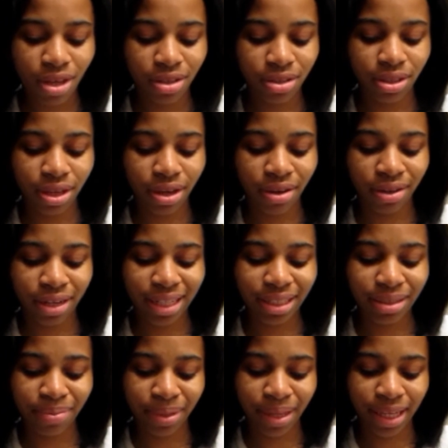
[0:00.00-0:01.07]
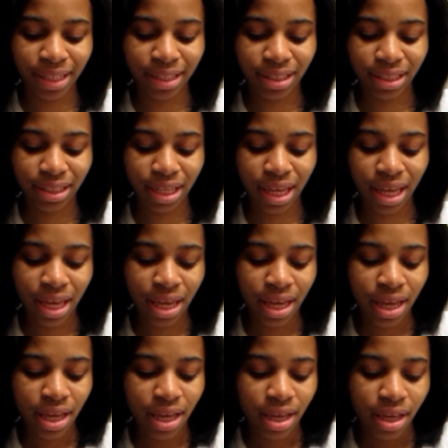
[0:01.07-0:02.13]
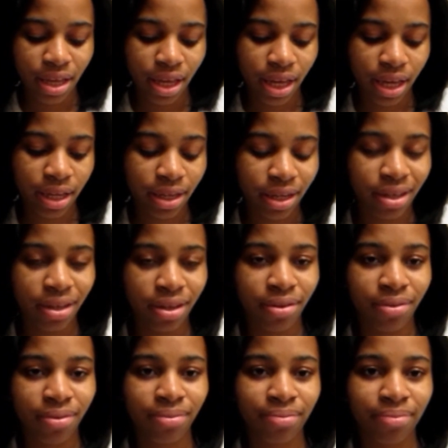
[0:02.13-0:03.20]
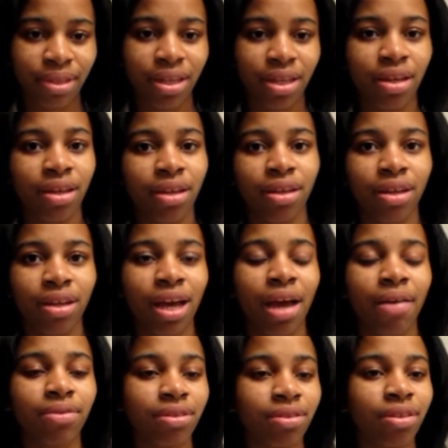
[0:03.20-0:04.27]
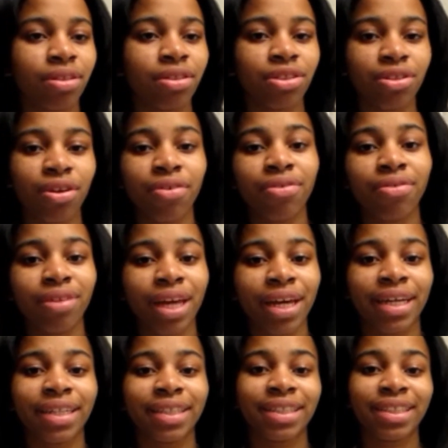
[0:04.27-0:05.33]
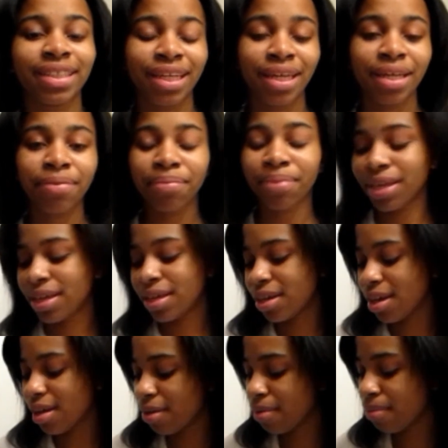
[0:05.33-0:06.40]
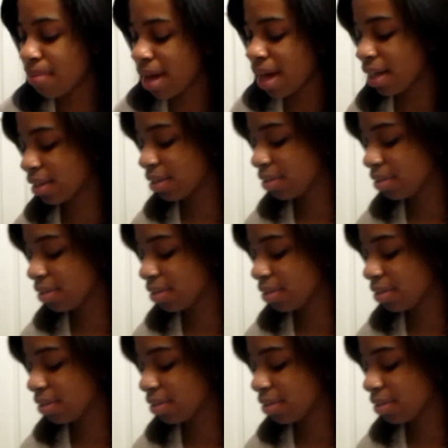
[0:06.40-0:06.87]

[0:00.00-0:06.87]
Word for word: So that's a plus. And I'm just going to show you like a sneak peek of my